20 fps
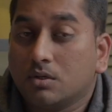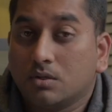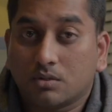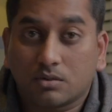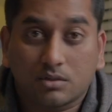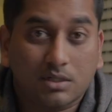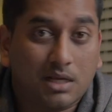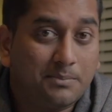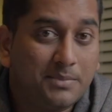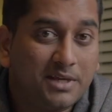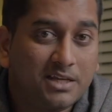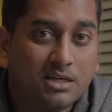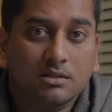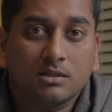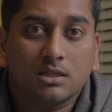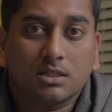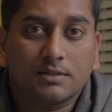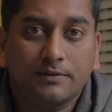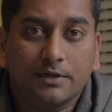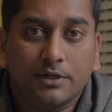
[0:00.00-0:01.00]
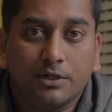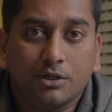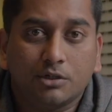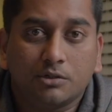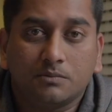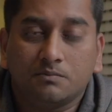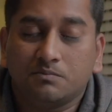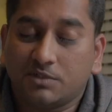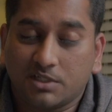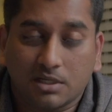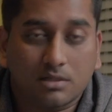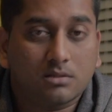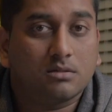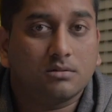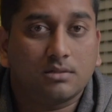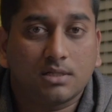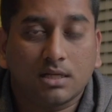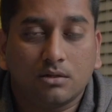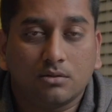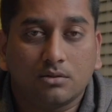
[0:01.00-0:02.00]
So I'm making this video just to
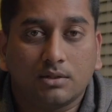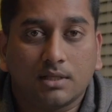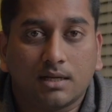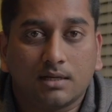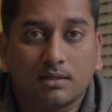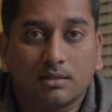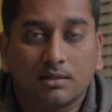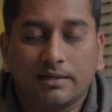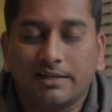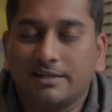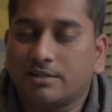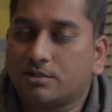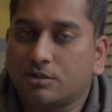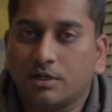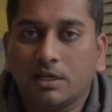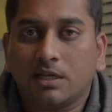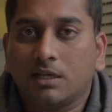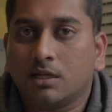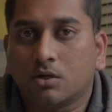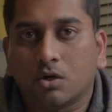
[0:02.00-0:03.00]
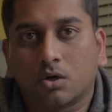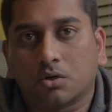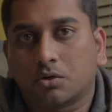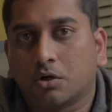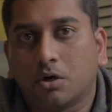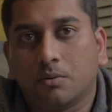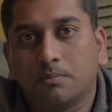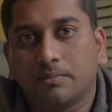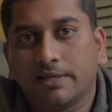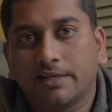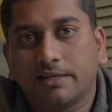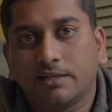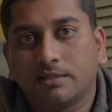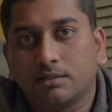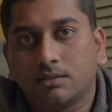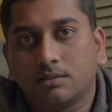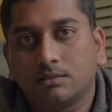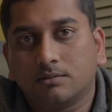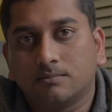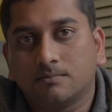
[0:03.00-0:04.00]
tell you that it's really not
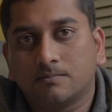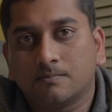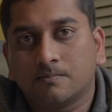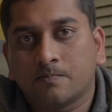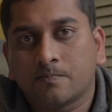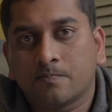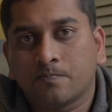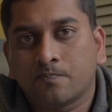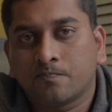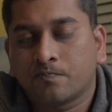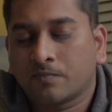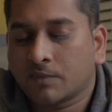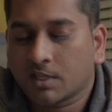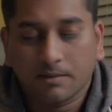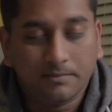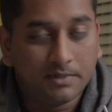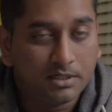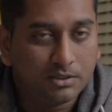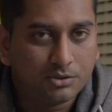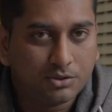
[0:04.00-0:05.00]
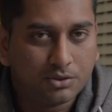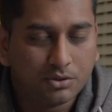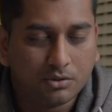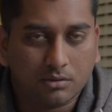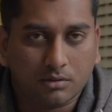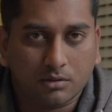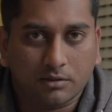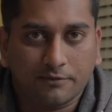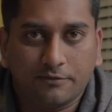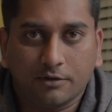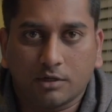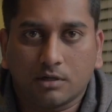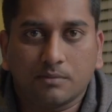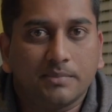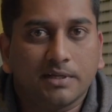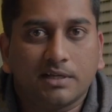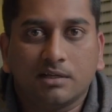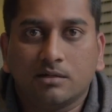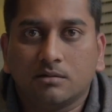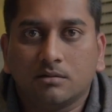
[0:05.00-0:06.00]
complicated. I mean, sure, if you're a
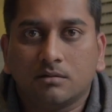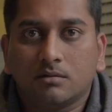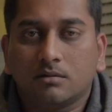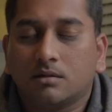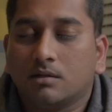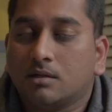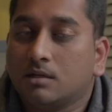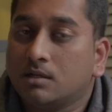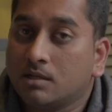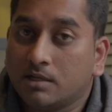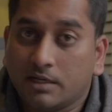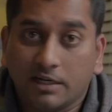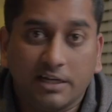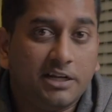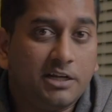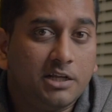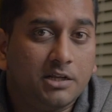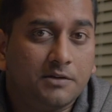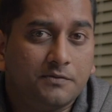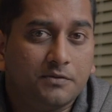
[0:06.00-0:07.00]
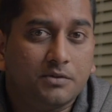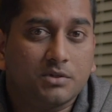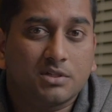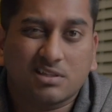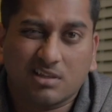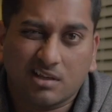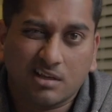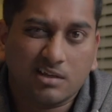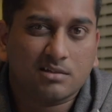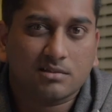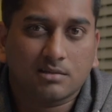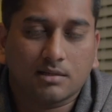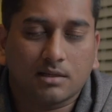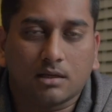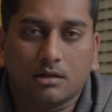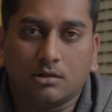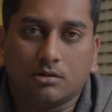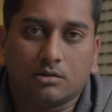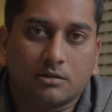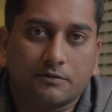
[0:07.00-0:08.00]
beginner, Indian food scares the
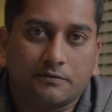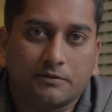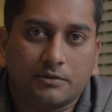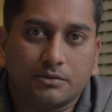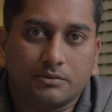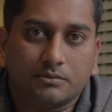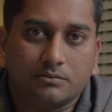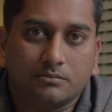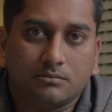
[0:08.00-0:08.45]
hell out of you.